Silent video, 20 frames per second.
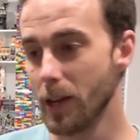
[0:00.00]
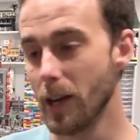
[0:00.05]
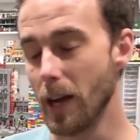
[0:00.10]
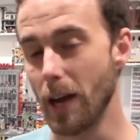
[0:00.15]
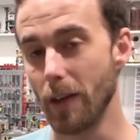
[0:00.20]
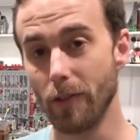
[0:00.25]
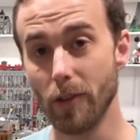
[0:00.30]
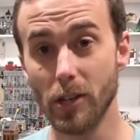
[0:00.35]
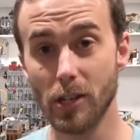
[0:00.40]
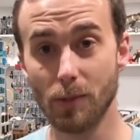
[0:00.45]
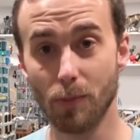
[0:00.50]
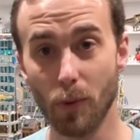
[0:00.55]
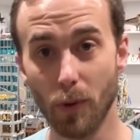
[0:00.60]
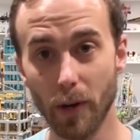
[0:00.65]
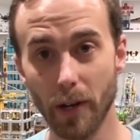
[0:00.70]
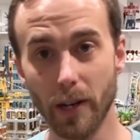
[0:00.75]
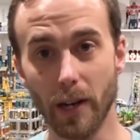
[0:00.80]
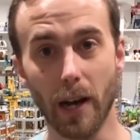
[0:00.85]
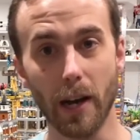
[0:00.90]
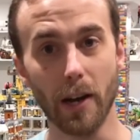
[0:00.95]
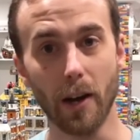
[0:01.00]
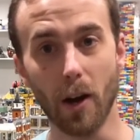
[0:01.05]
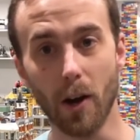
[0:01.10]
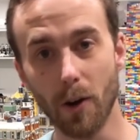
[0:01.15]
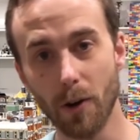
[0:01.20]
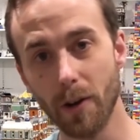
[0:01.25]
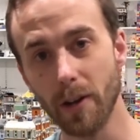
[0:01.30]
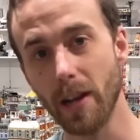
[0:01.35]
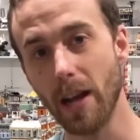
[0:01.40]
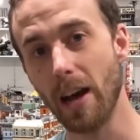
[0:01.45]
At this point, I
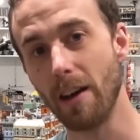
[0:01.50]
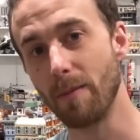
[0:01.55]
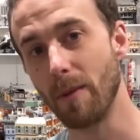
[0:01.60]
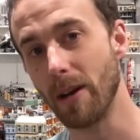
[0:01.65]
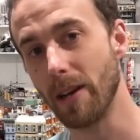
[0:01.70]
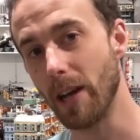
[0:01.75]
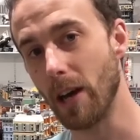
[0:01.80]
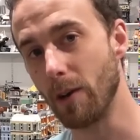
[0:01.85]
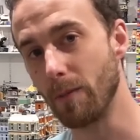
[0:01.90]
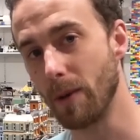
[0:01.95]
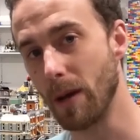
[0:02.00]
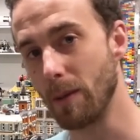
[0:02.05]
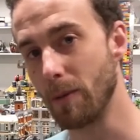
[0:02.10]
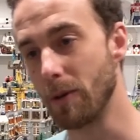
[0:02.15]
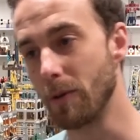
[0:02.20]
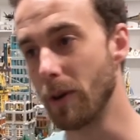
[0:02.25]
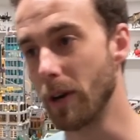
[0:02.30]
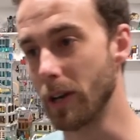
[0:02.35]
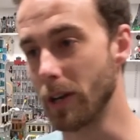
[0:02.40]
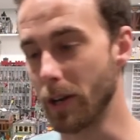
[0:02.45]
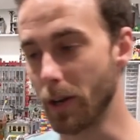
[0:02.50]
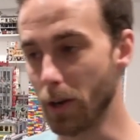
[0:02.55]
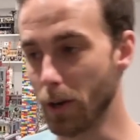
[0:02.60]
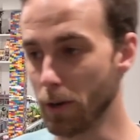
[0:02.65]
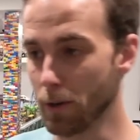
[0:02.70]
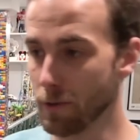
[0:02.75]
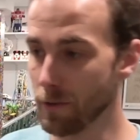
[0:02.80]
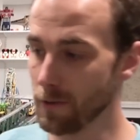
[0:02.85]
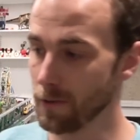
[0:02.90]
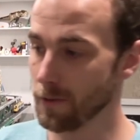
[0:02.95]
already have my down payment ready to
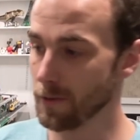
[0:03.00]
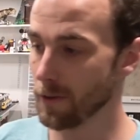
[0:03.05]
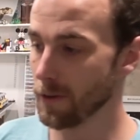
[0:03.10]
go.